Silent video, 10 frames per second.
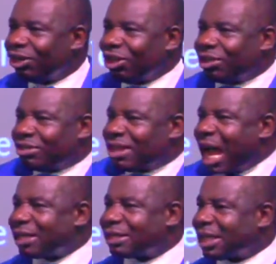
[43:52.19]
it's
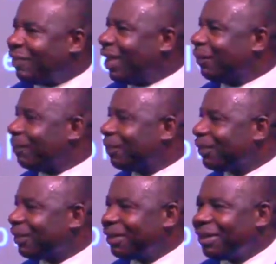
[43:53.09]
Thanksgiving.
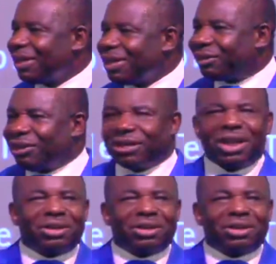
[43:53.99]
She's